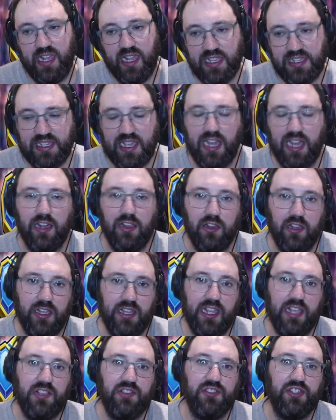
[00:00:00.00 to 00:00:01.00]
is Allied
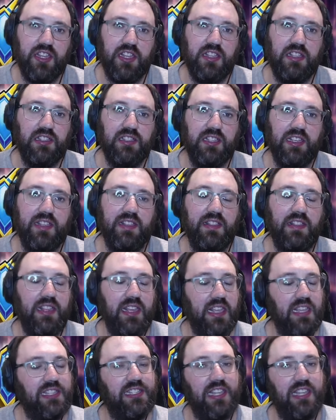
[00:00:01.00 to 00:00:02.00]
Engines.
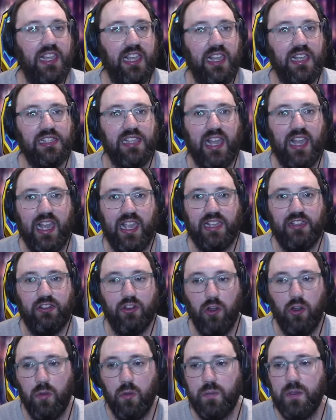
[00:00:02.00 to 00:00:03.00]
This is a
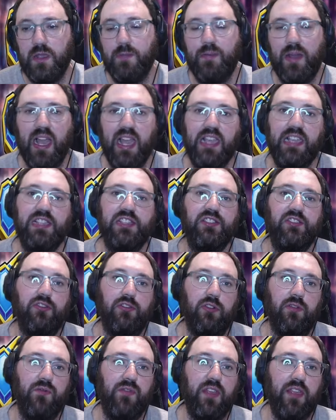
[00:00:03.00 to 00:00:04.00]
copy paste
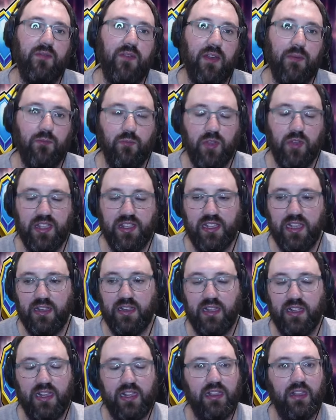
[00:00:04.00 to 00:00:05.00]
of the event we did
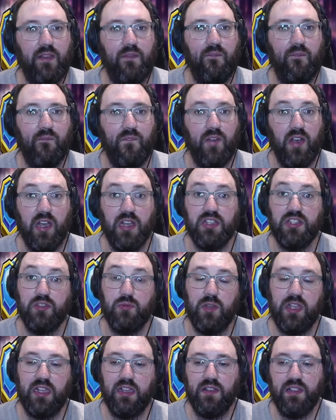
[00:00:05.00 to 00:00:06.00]
in the first
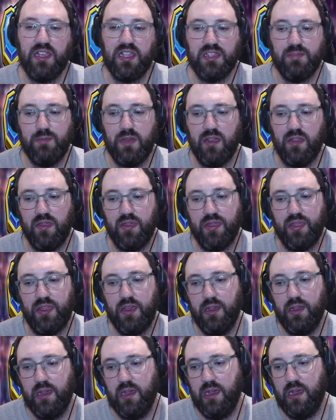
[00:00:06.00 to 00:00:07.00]
week of this month.
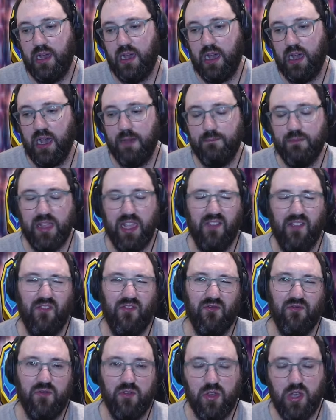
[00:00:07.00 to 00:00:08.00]
They've
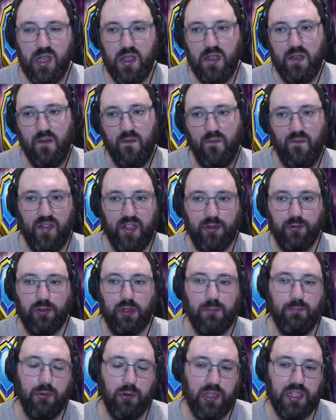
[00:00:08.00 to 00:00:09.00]
fiddled the
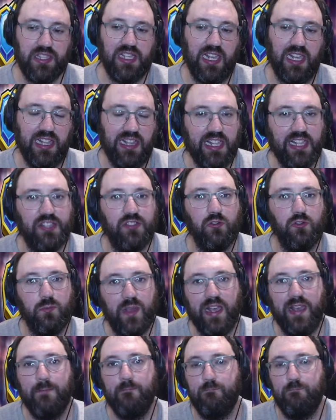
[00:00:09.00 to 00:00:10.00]
points a little
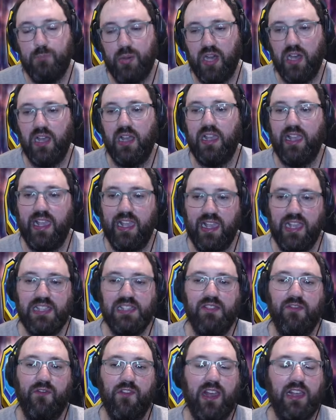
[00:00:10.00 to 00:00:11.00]
bit, but it is
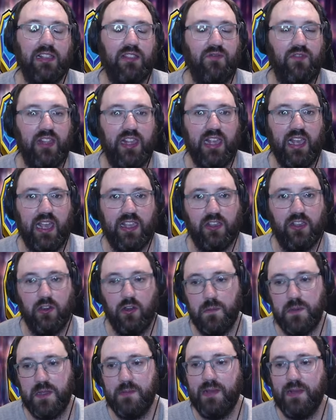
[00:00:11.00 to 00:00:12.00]
effectively a
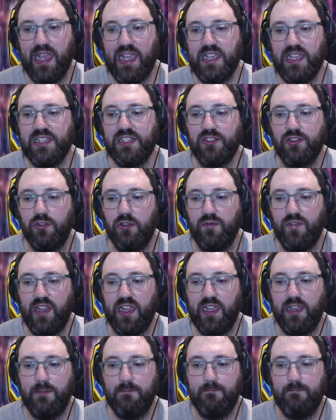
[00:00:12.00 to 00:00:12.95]
copy paste of it.